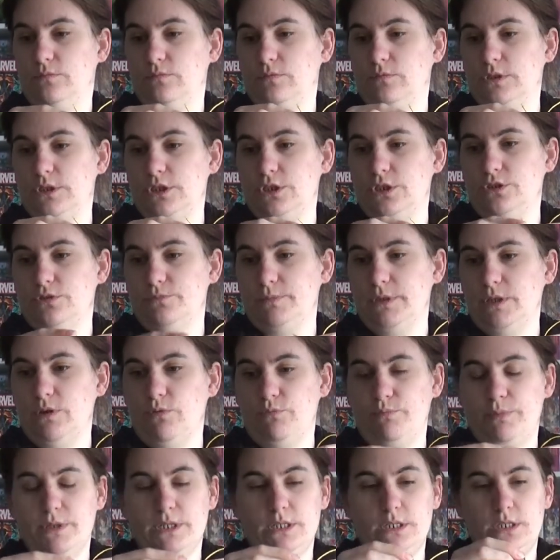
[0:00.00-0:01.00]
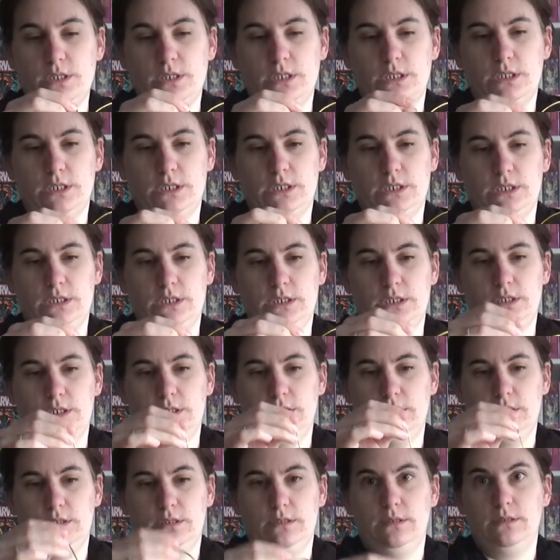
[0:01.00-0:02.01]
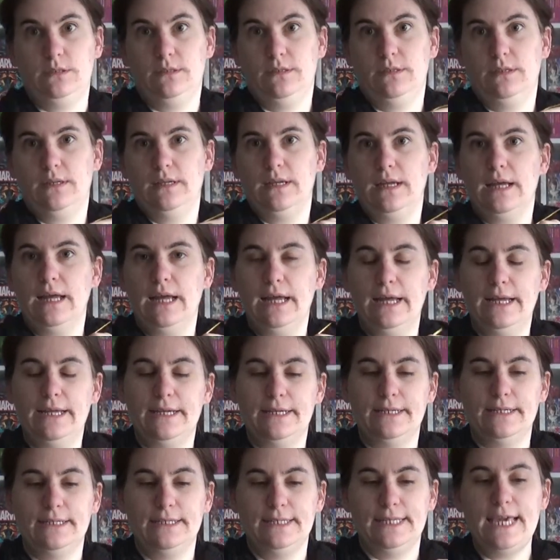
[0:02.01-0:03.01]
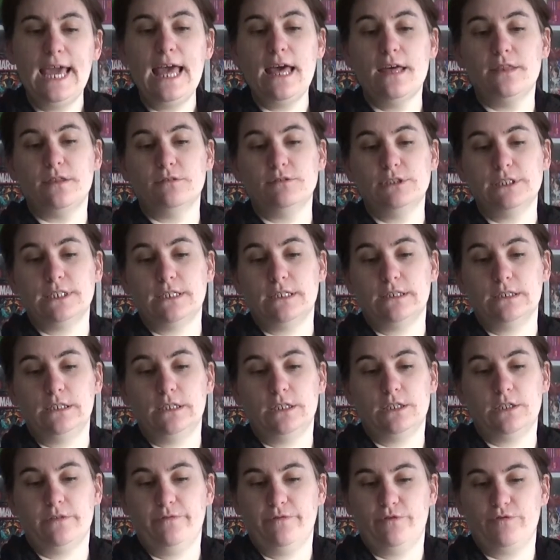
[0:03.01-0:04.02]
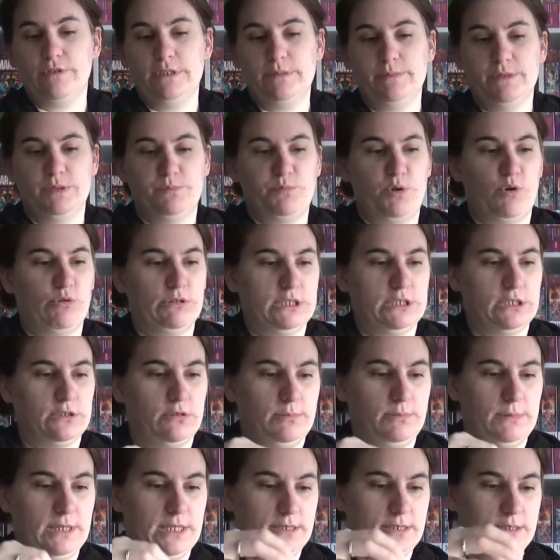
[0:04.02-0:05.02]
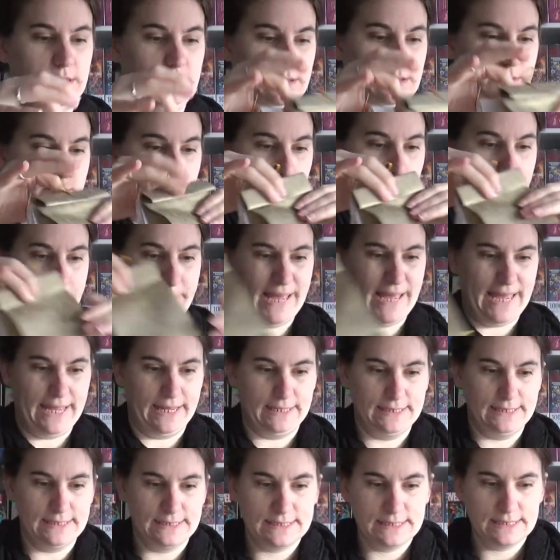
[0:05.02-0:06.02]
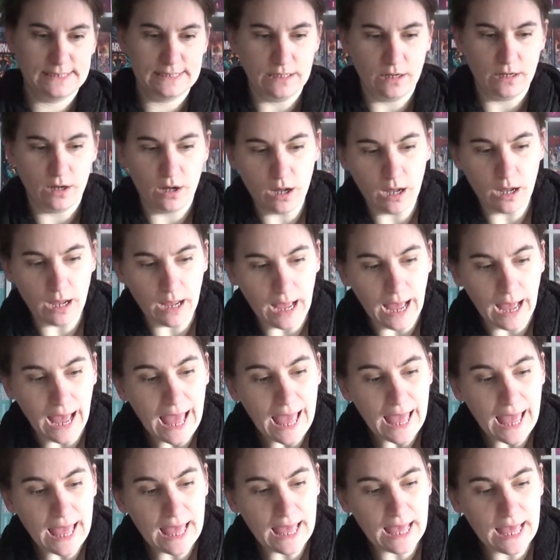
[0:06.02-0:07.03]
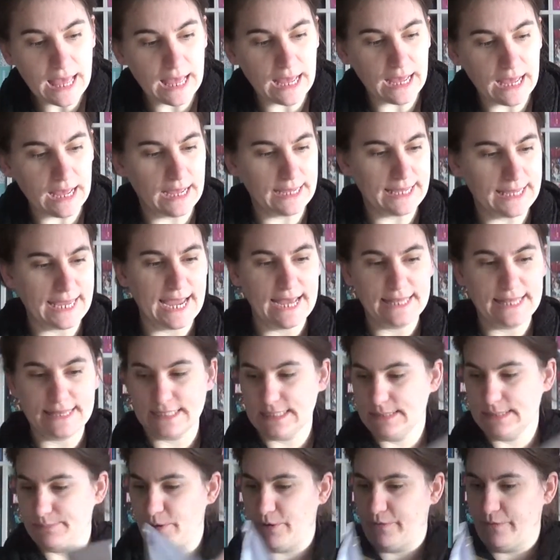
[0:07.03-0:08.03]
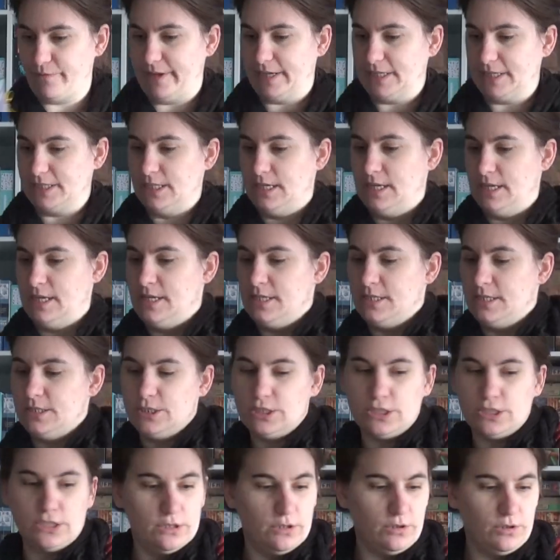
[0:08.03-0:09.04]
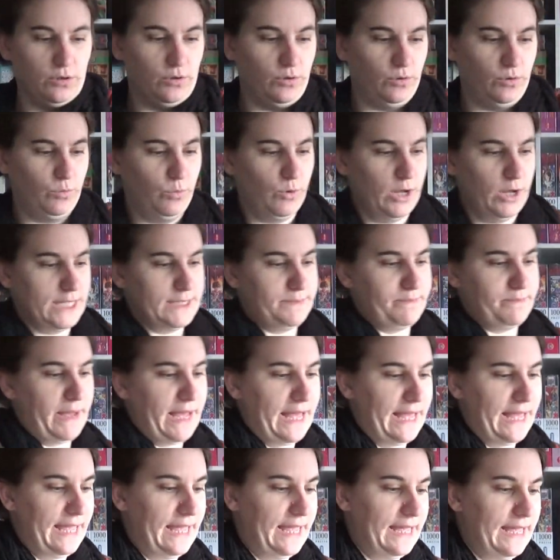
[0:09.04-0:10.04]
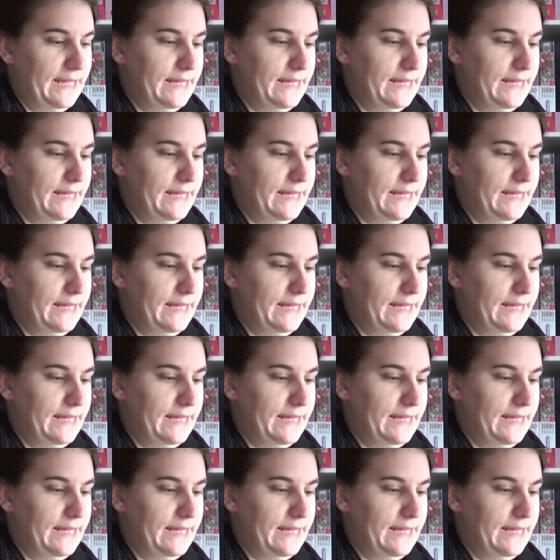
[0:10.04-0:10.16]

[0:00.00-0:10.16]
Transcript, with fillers: wants to be opened. Uh, yeah, those are a lot of Christmas poems on the bags. Ah, yeah, that's perfect. So what my